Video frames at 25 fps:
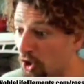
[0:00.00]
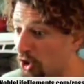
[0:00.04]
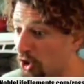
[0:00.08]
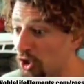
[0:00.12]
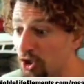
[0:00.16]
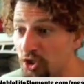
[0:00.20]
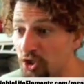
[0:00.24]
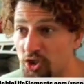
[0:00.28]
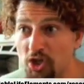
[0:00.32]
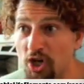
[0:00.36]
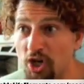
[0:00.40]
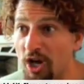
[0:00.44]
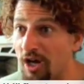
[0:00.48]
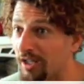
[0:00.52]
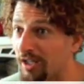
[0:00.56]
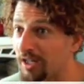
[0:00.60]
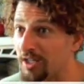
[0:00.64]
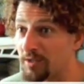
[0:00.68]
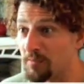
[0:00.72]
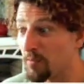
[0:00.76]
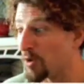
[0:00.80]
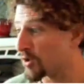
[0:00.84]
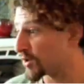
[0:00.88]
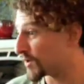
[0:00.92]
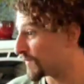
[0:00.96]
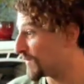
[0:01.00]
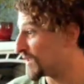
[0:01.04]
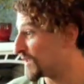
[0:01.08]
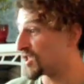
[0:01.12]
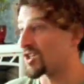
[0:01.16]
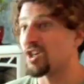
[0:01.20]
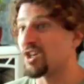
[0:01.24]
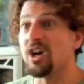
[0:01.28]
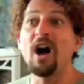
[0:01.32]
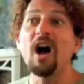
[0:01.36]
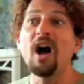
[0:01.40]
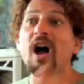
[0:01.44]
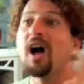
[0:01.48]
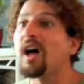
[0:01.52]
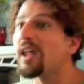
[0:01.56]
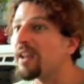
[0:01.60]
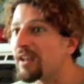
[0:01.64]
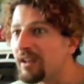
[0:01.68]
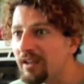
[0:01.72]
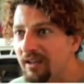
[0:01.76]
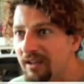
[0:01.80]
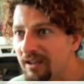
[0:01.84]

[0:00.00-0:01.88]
cooked chocolate is most of it's gone.